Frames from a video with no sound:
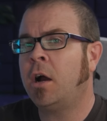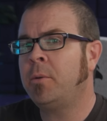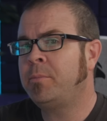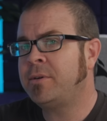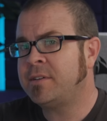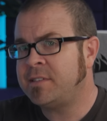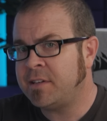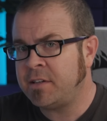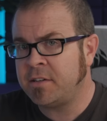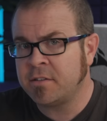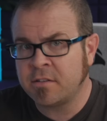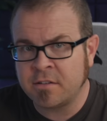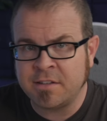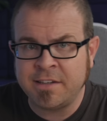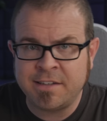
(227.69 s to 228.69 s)
are
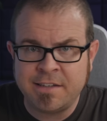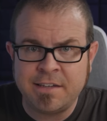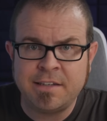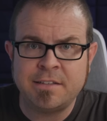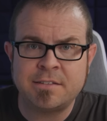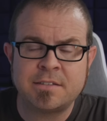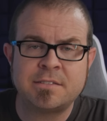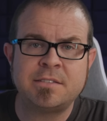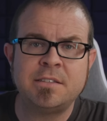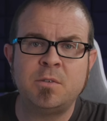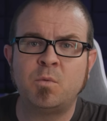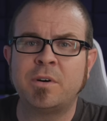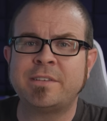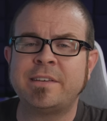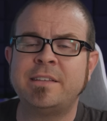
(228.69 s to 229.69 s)
particularly keen to see
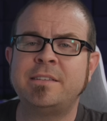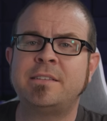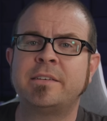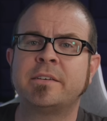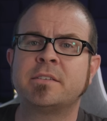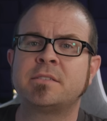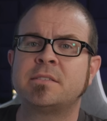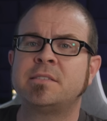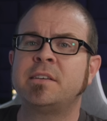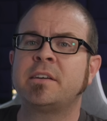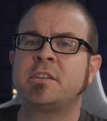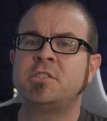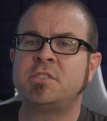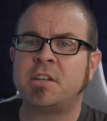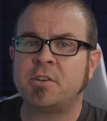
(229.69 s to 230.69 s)
what Intel's
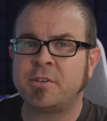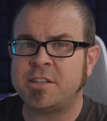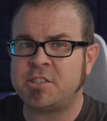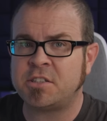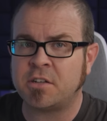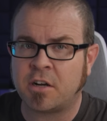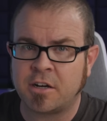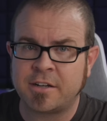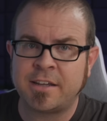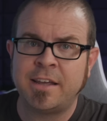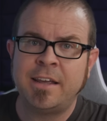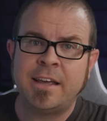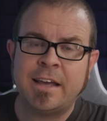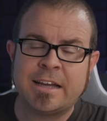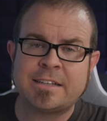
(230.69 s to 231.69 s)
second-generation ARC
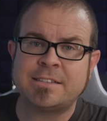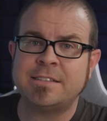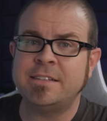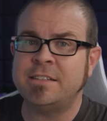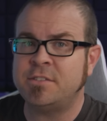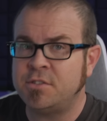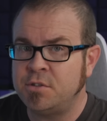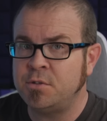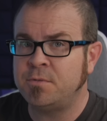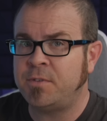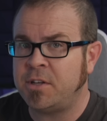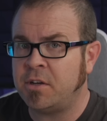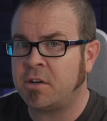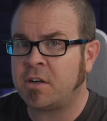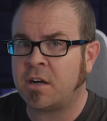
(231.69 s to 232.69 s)
X E two
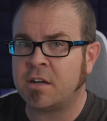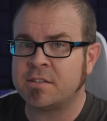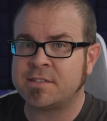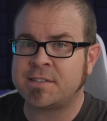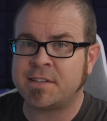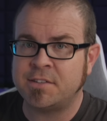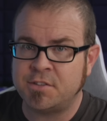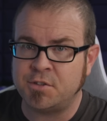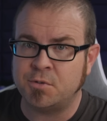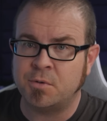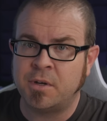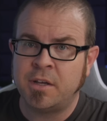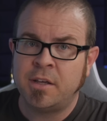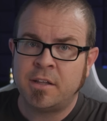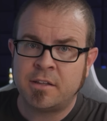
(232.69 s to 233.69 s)
video cards can do.
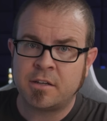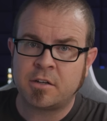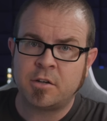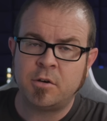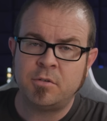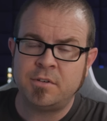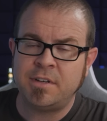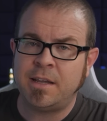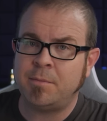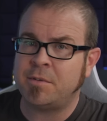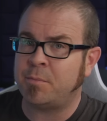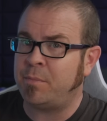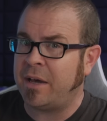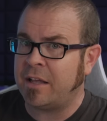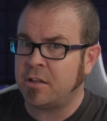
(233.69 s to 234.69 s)
They're
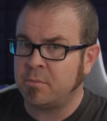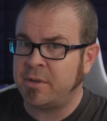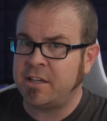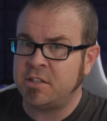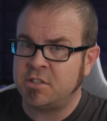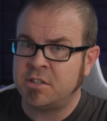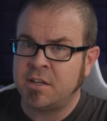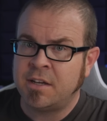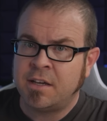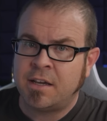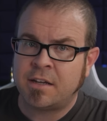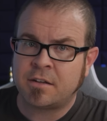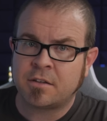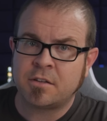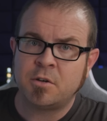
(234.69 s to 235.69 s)
codenamed Battlemage,
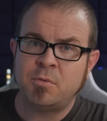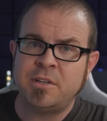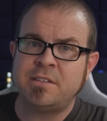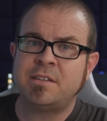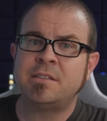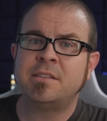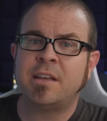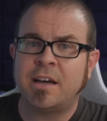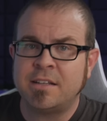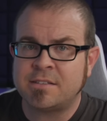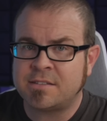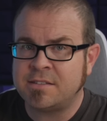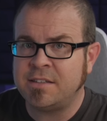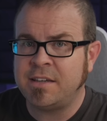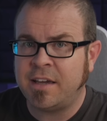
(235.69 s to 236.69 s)
and although we did not
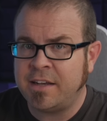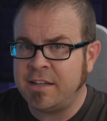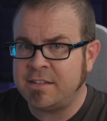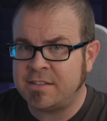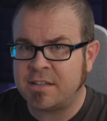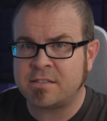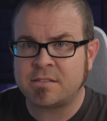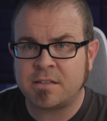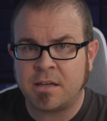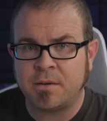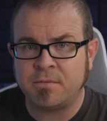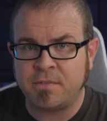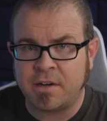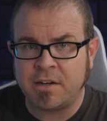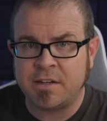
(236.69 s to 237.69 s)
see any
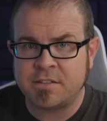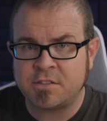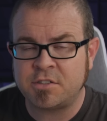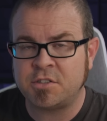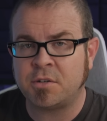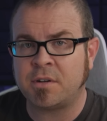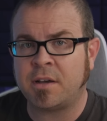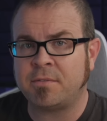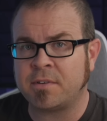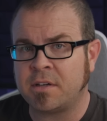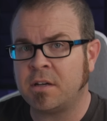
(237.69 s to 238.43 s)
desktop variants shown off at